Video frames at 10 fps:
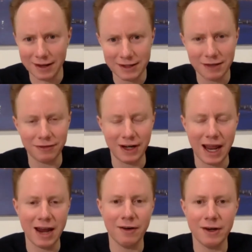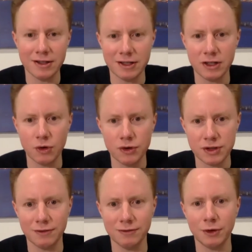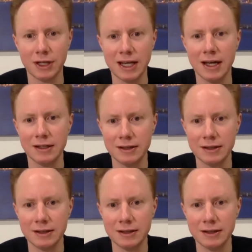of the different areas that you're sort of looking at.